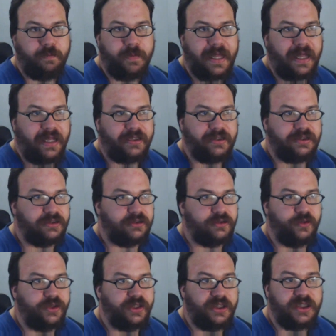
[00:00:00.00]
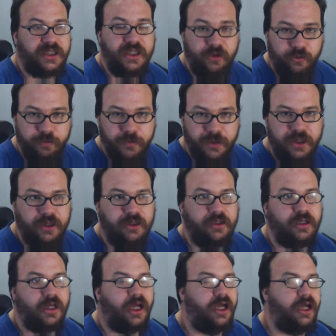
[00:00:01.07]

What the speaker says: My back is going to kill me.